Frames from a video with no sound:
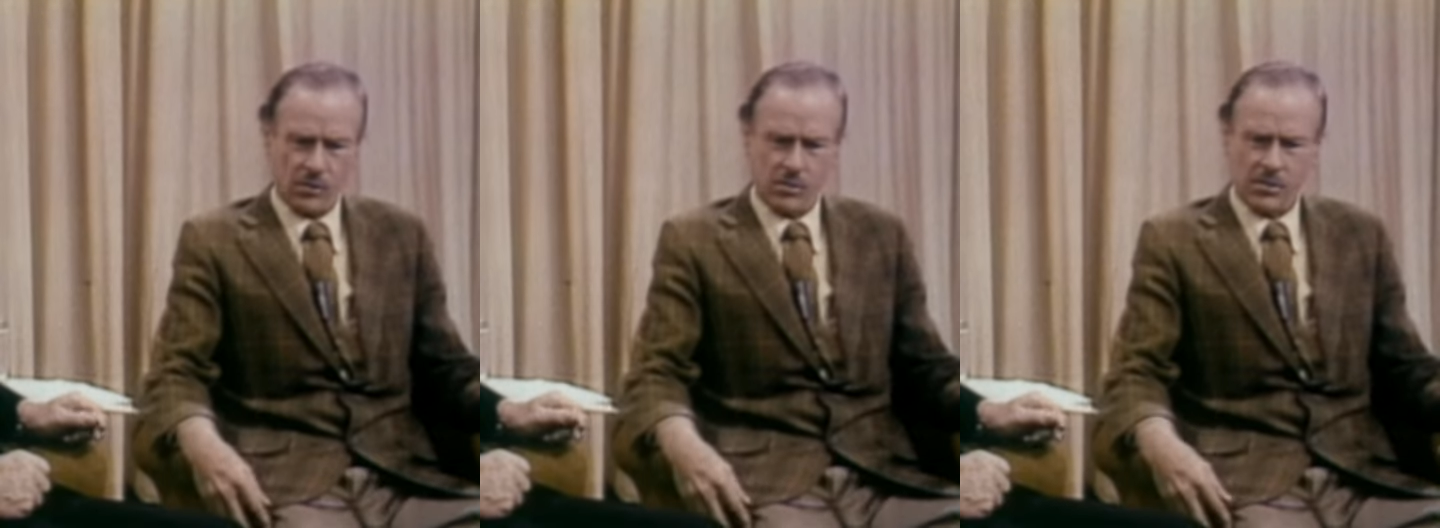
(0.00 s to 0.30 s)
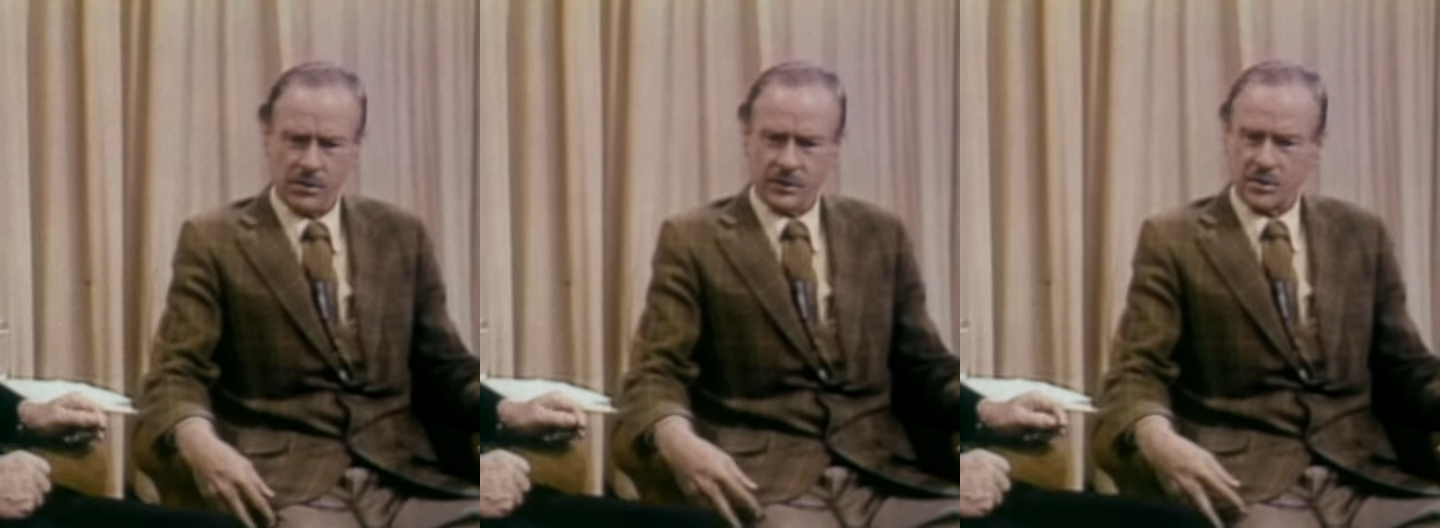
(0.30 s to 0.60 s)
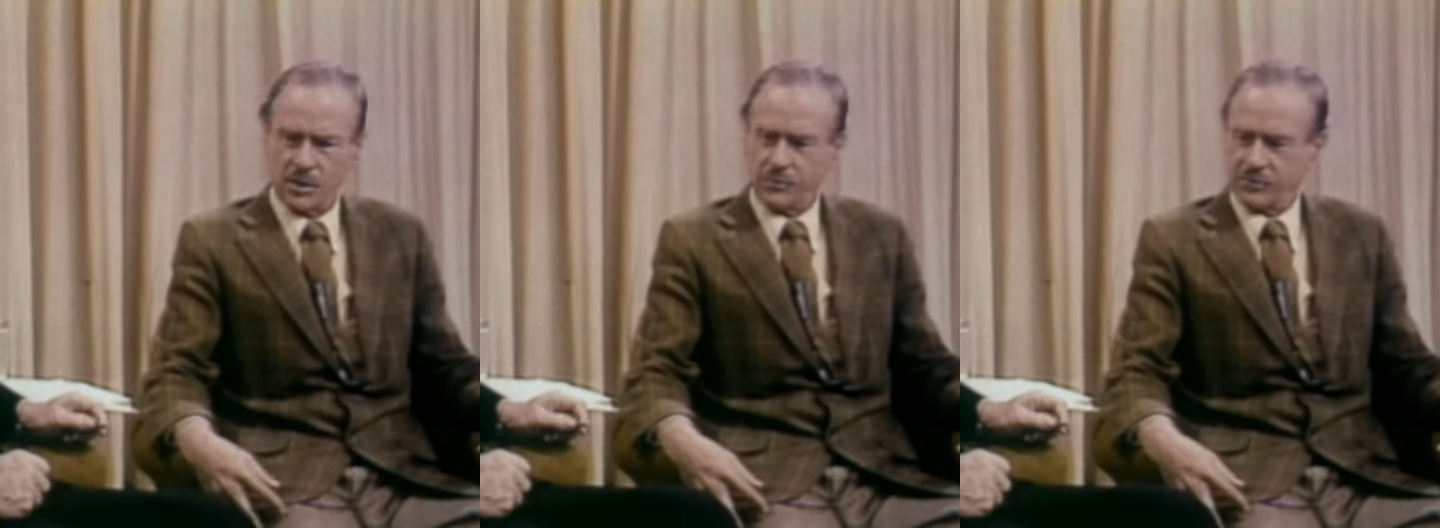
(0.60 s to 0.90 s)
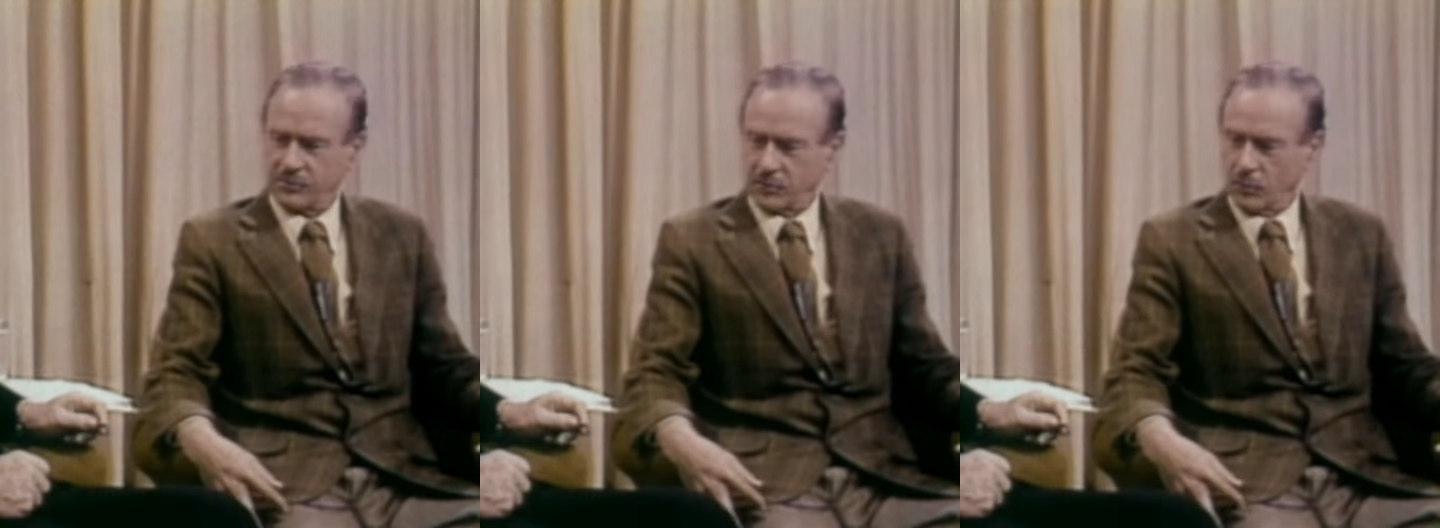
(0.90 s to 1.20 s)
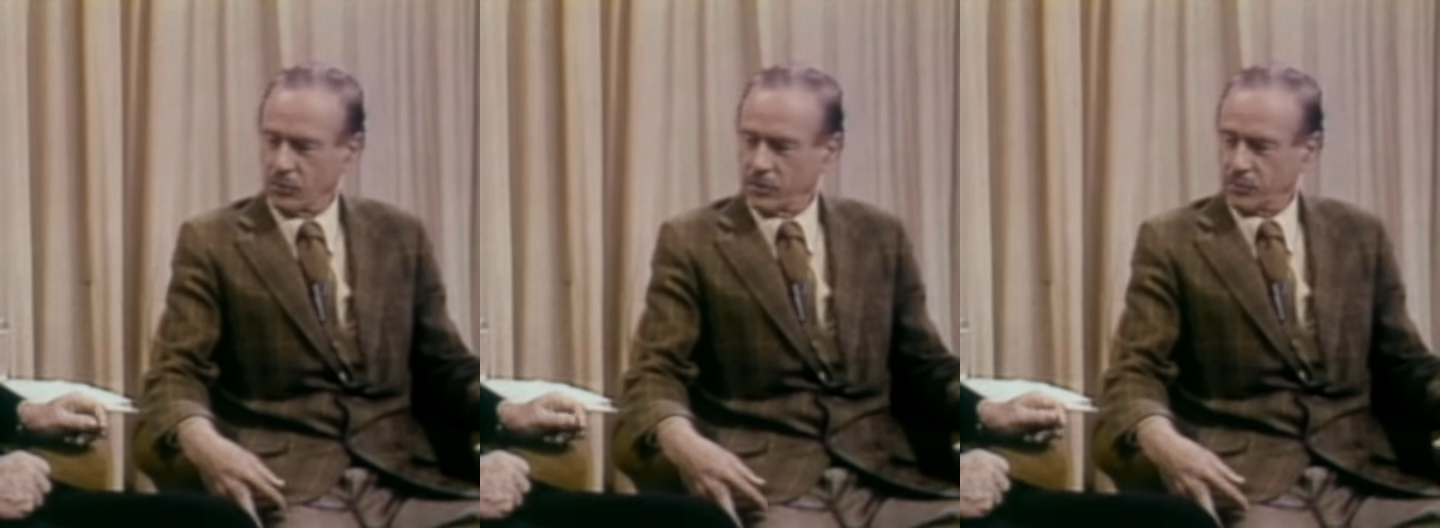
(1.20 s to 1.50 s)

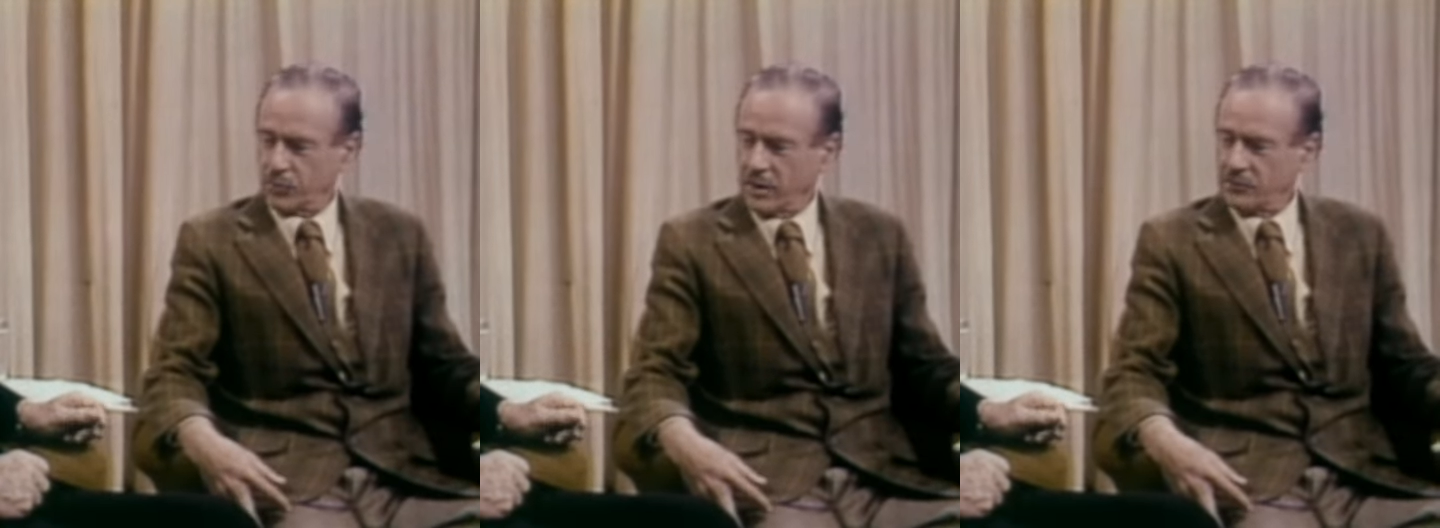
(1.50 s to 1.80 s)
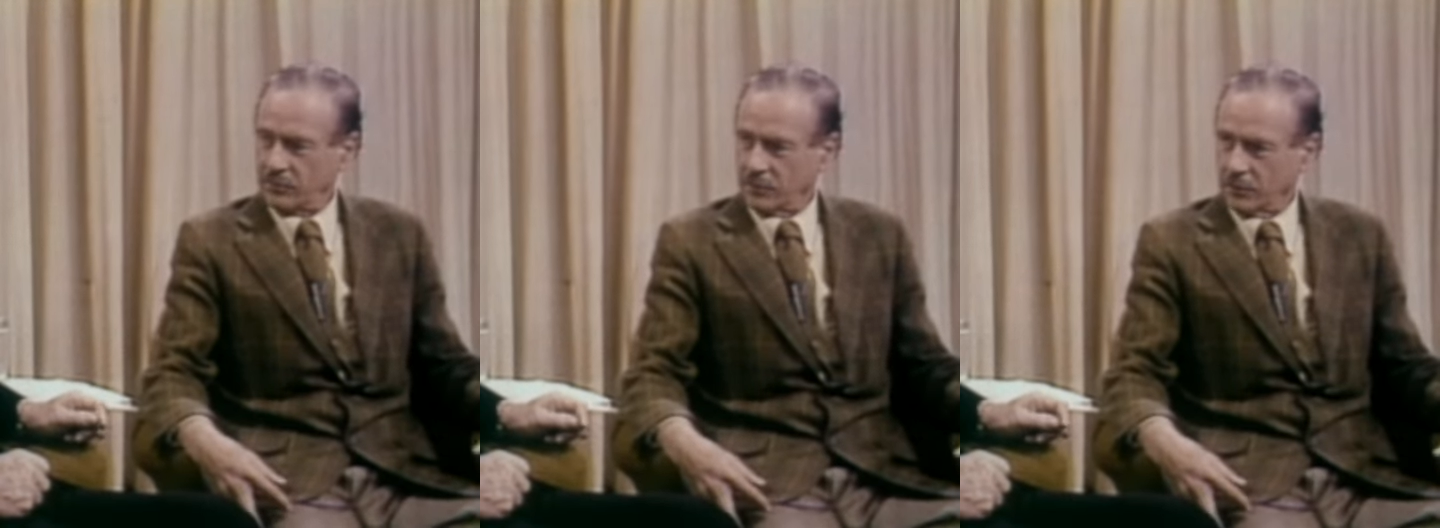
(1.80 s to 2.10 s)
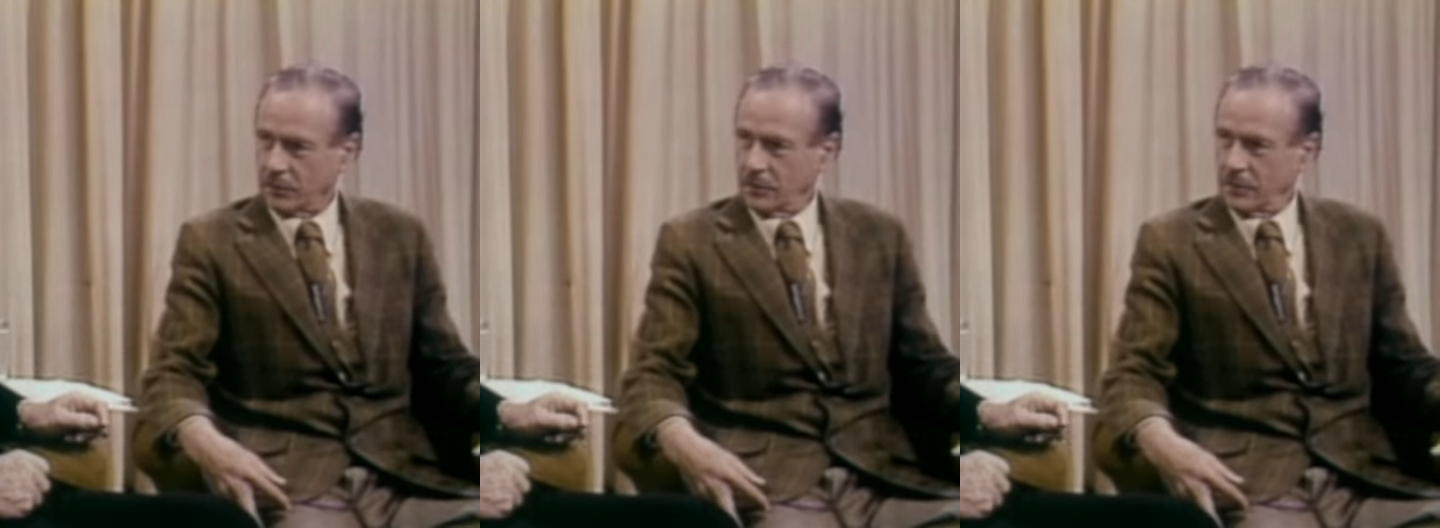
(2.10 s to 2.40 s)
all-encompassing, all-embracing